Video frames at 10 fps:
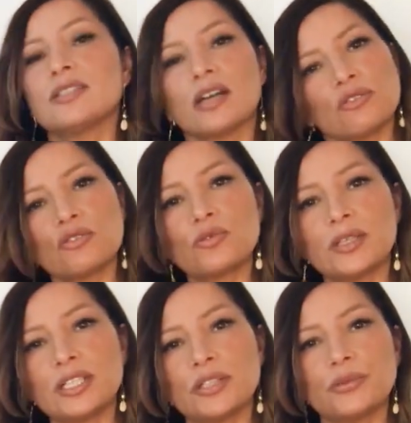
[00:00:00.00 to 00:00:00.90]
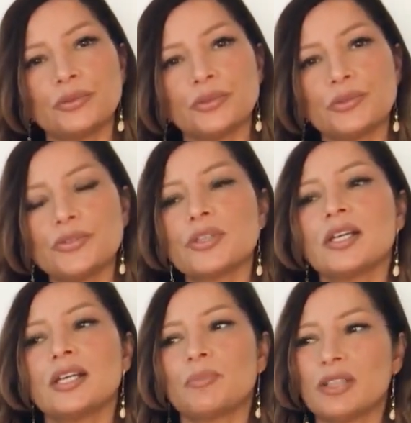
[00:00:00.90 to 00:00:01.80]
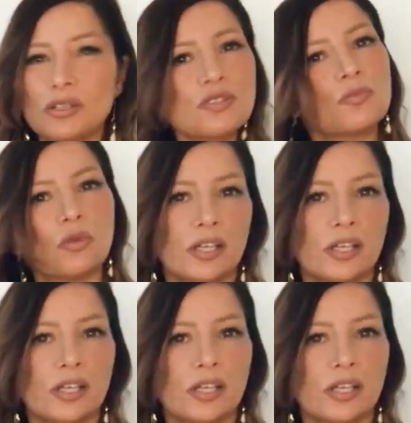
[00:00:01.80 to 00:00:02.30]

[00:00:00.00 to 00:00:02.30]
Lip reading: It's 120 euros, but it looks more